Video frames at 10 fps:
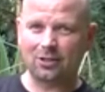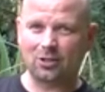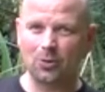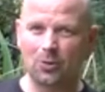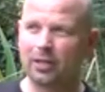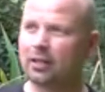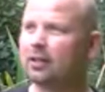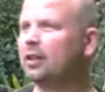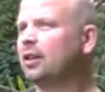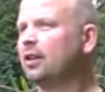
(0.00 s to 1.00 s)
show you,
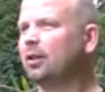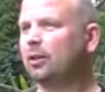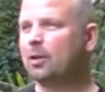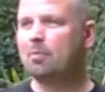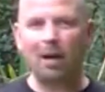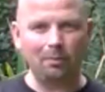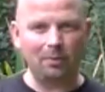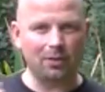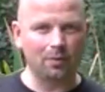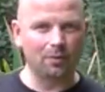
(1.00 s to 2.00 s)
although there might
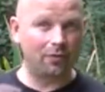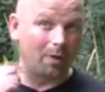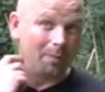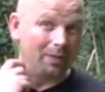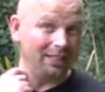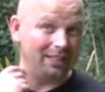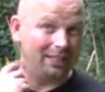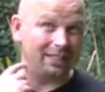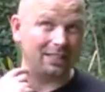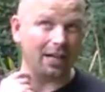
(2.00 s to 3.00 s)
be some from
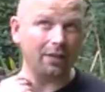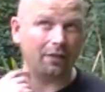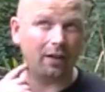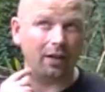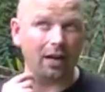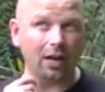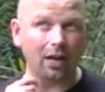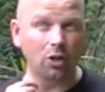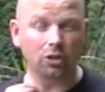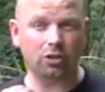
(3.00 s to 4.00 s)
the Typha
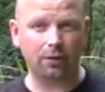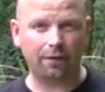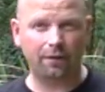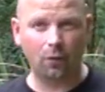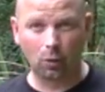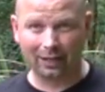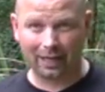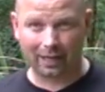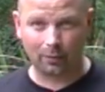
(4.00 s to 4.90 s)
angustifolia,